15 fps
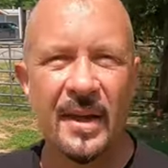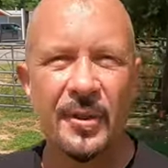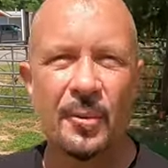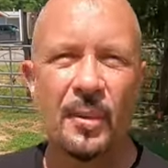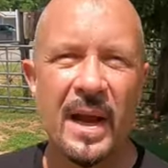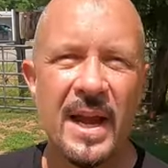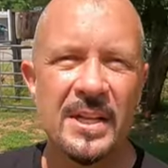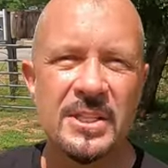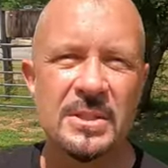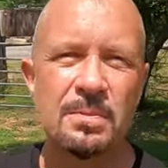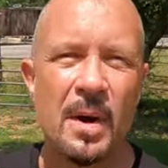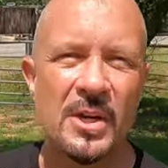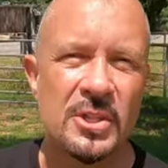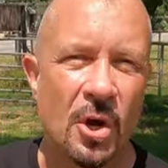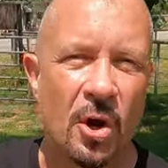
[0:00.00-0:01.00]
on the ranch is
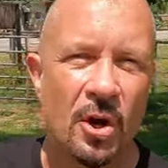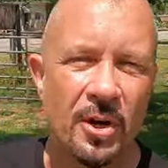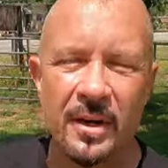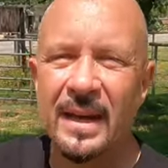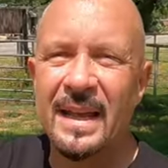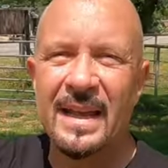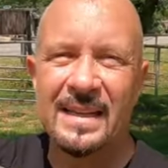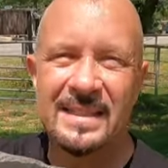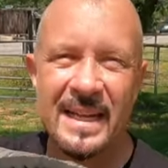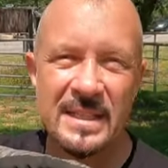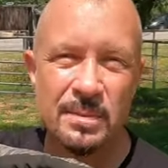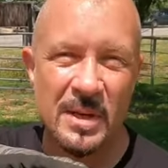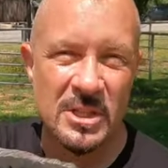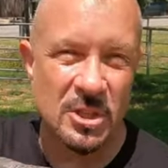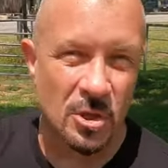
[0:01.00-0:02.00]
much harder. It takes
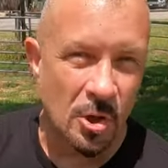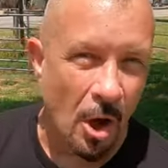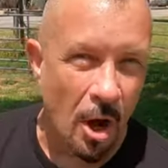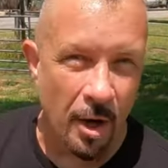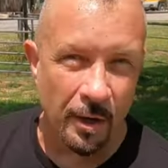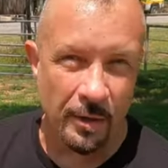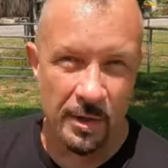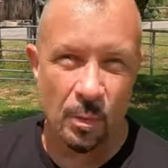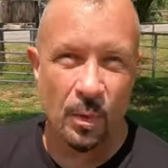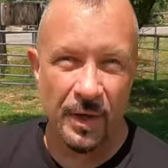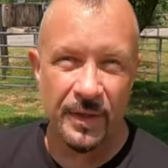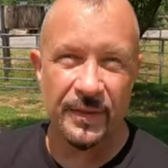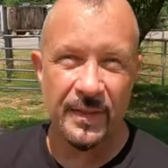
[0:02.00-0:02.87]
much longer than what you